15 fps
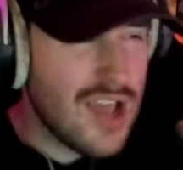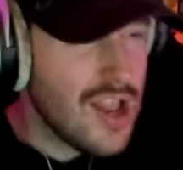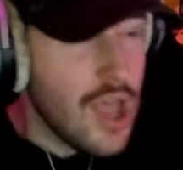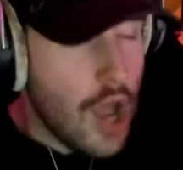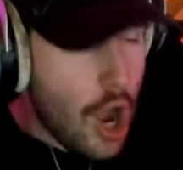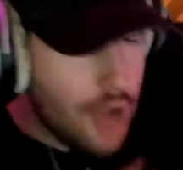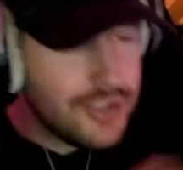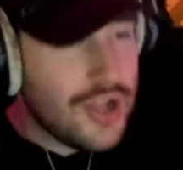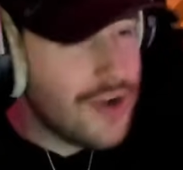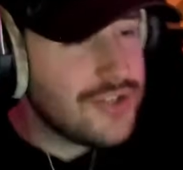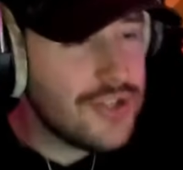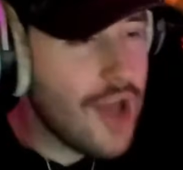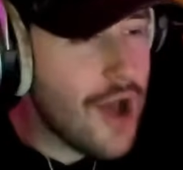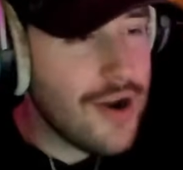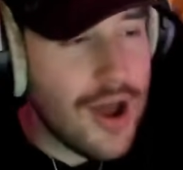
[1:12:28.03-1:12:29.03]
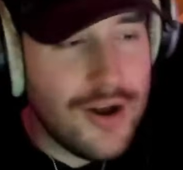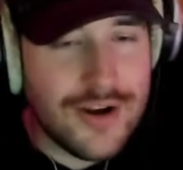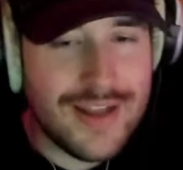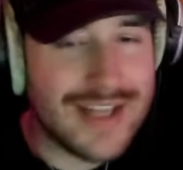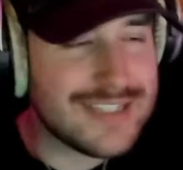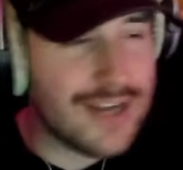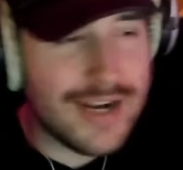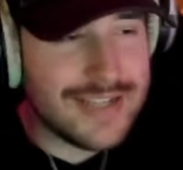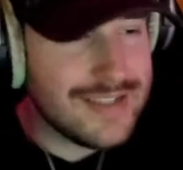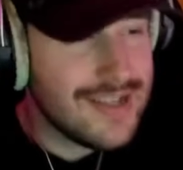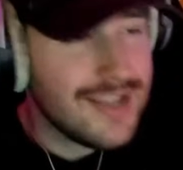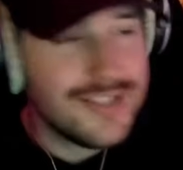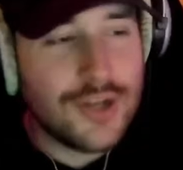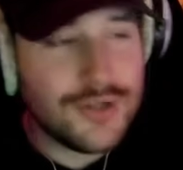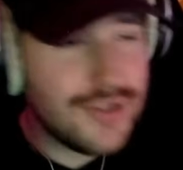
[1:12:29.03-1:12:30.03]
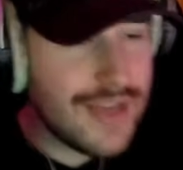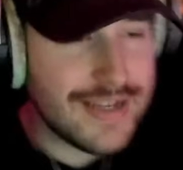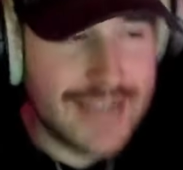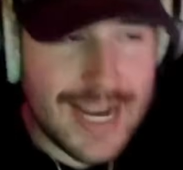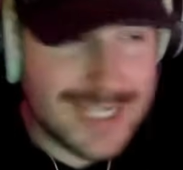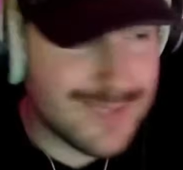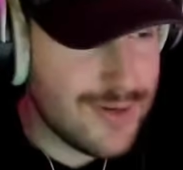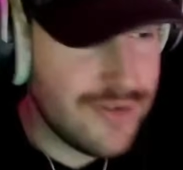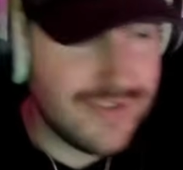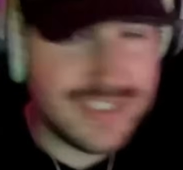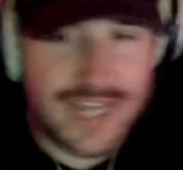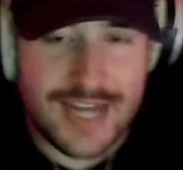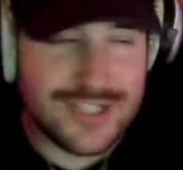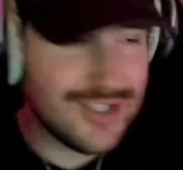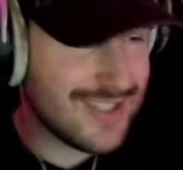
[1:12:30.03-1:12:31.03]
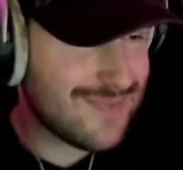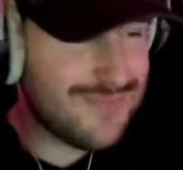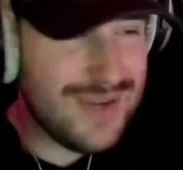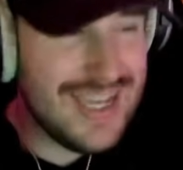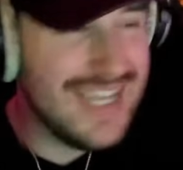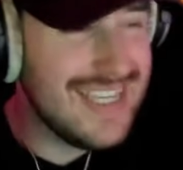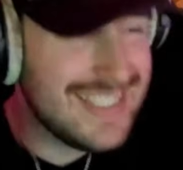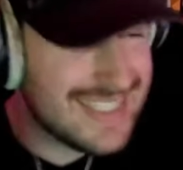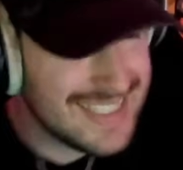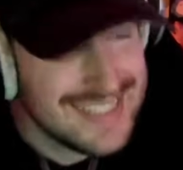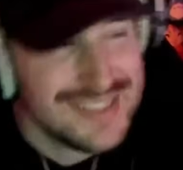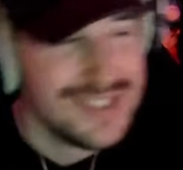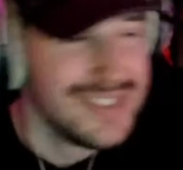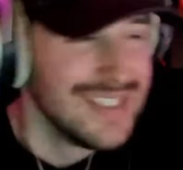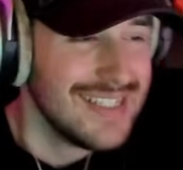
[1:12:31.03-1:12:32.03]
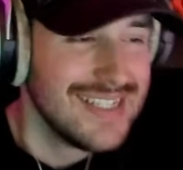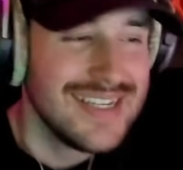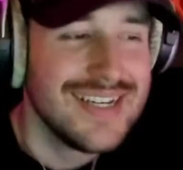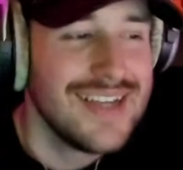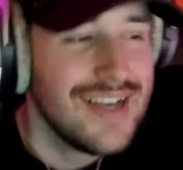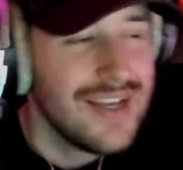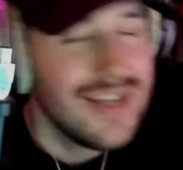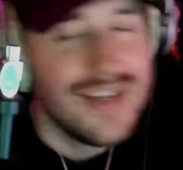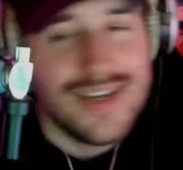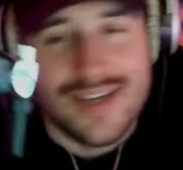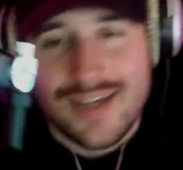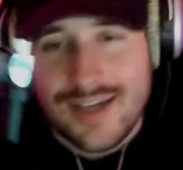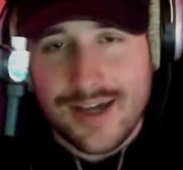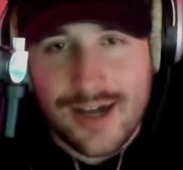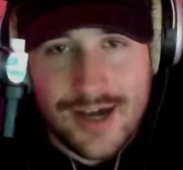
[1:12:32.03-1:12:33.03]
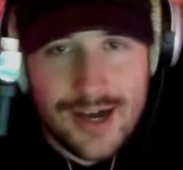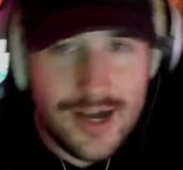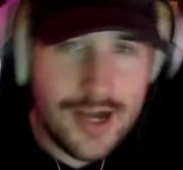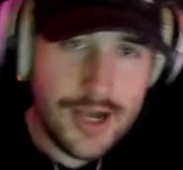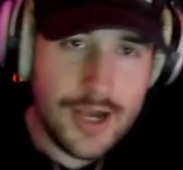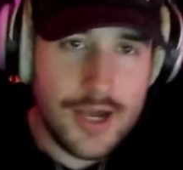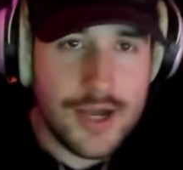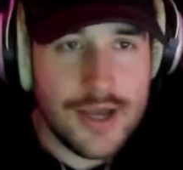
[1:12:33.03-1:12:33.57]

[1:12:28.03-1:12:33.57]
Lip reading: Oh, don't, no, that's not, don't do that dance move. It's dangerous. Please. Ah.